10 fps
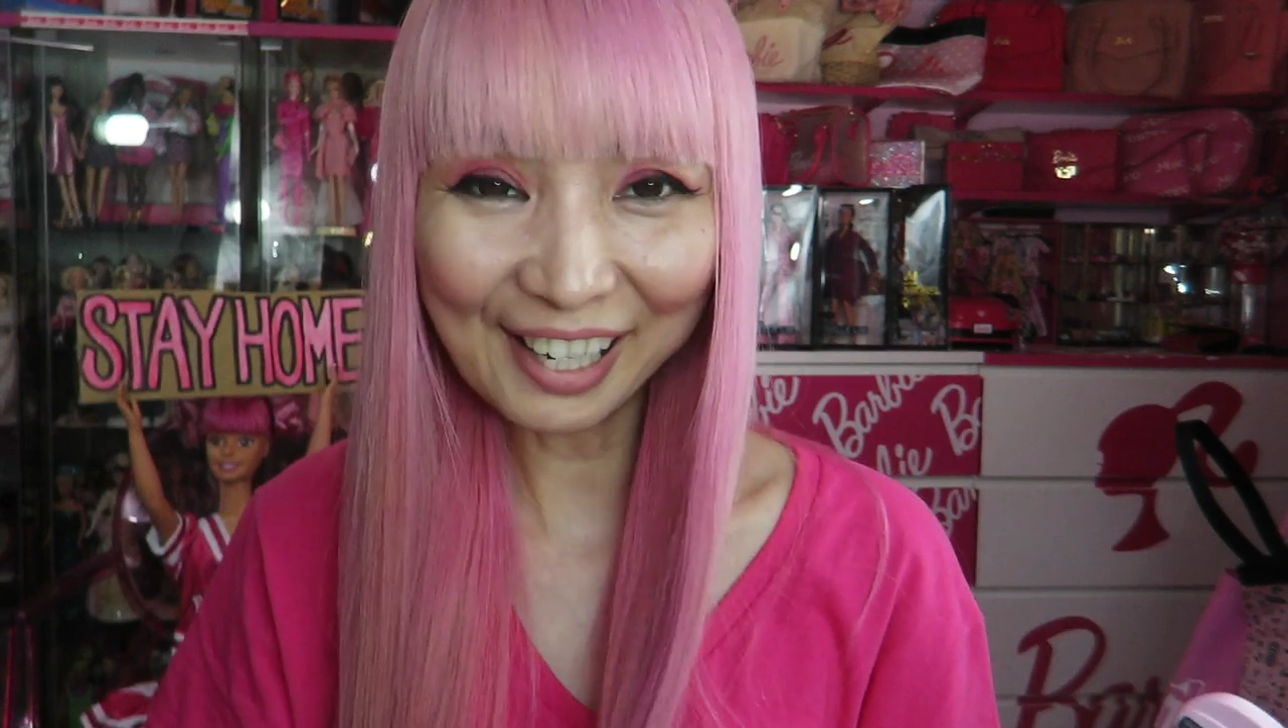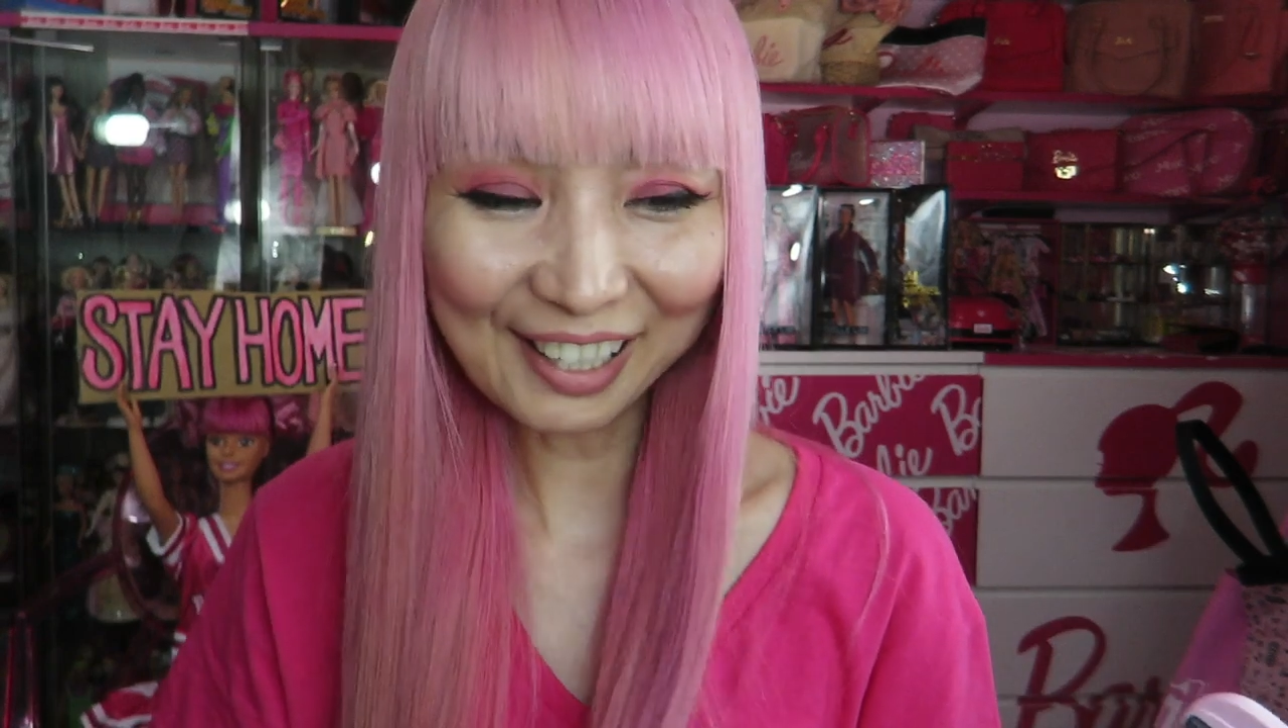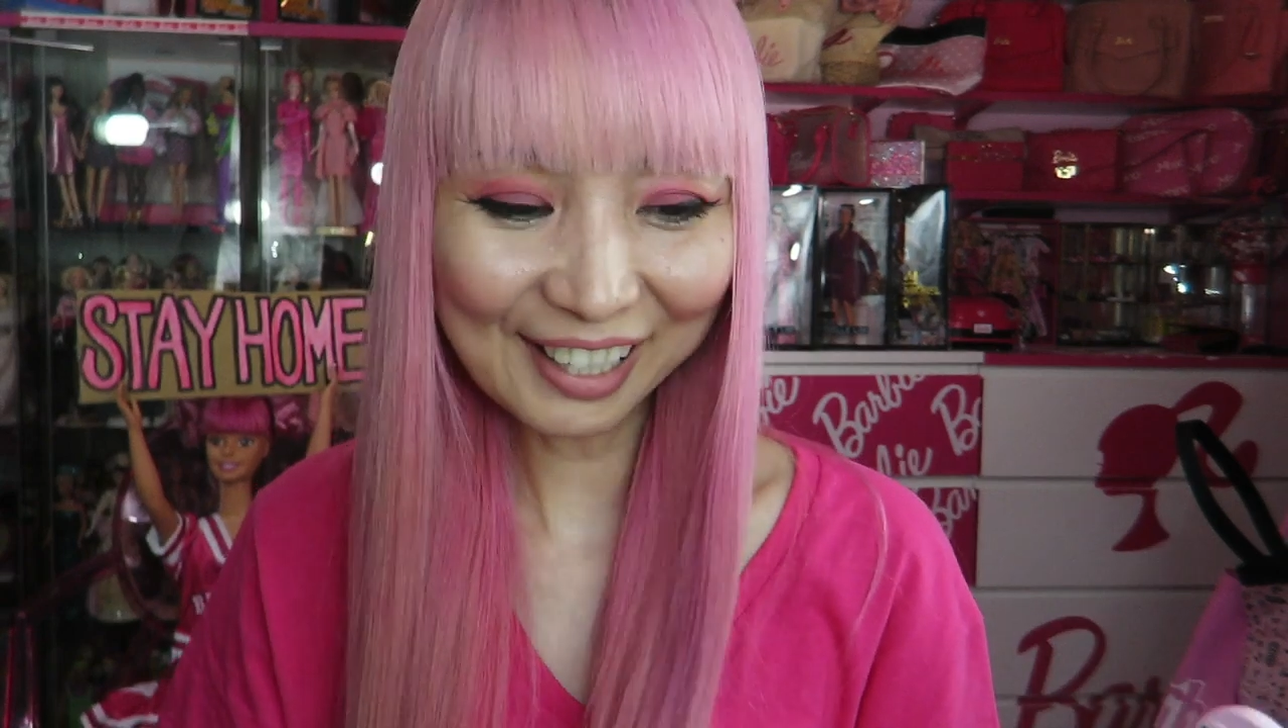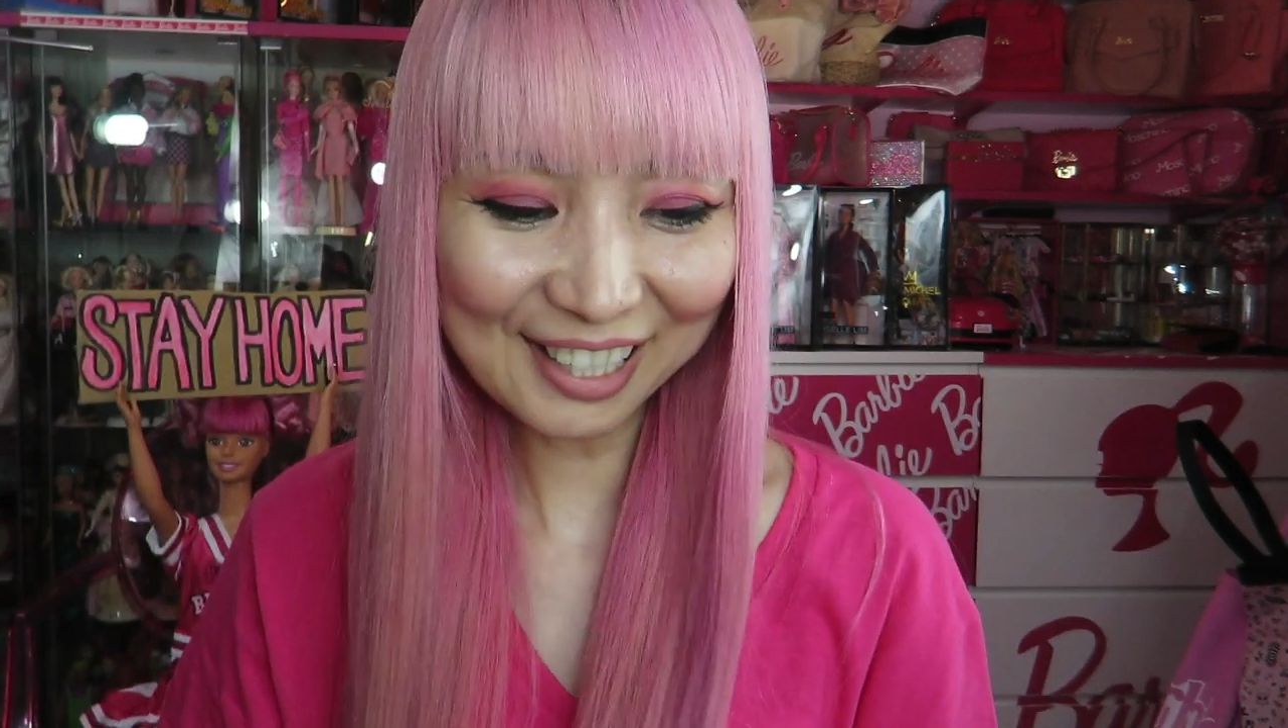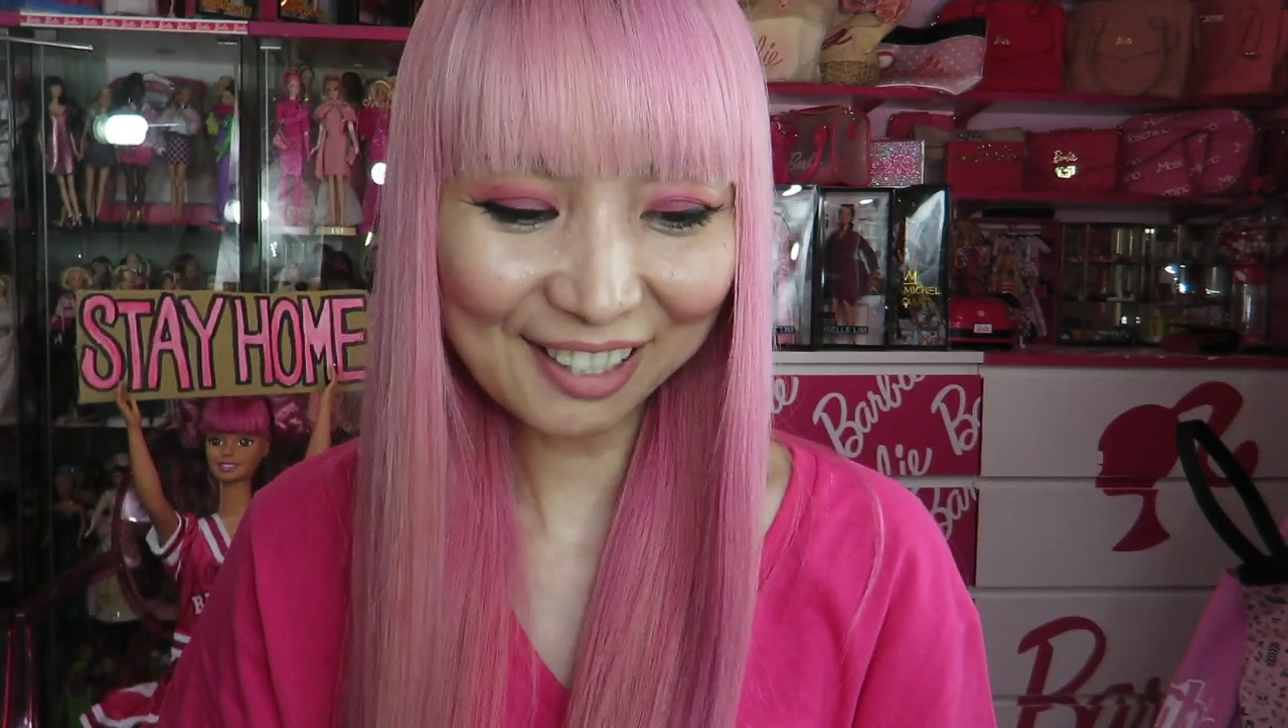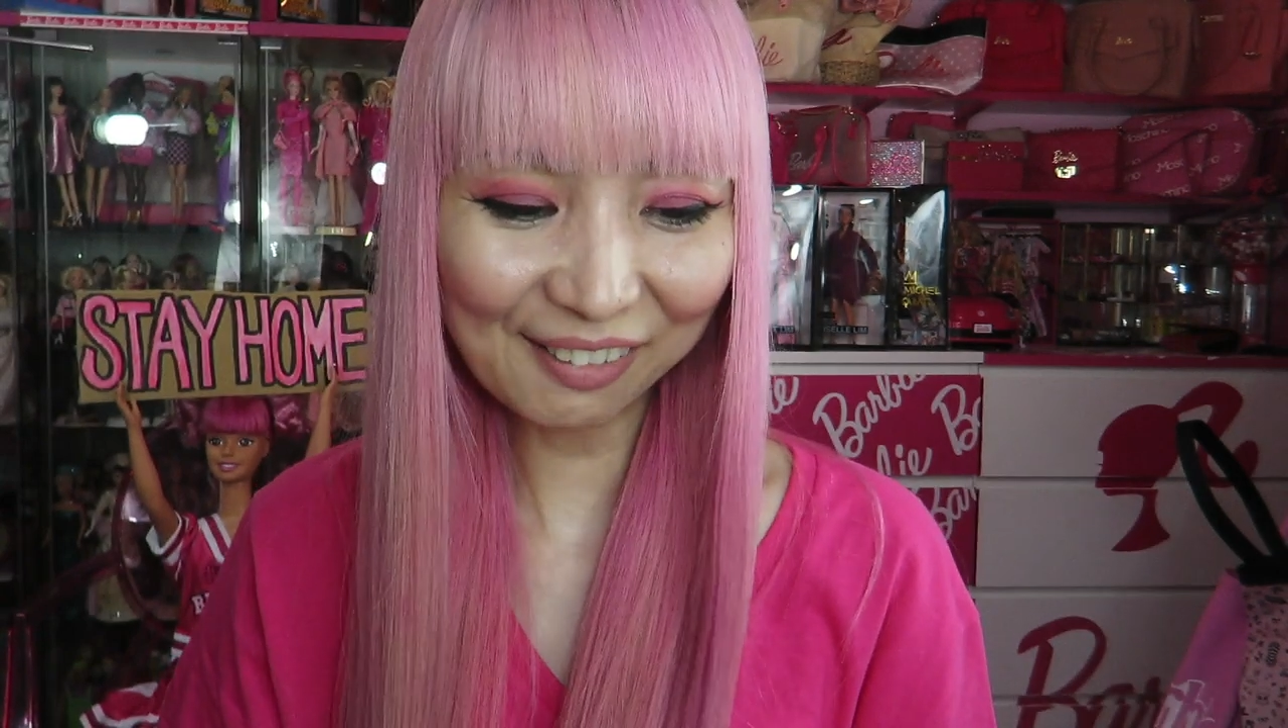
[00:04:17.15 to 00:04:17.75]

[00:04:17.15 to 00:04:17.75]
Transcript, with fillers: hair is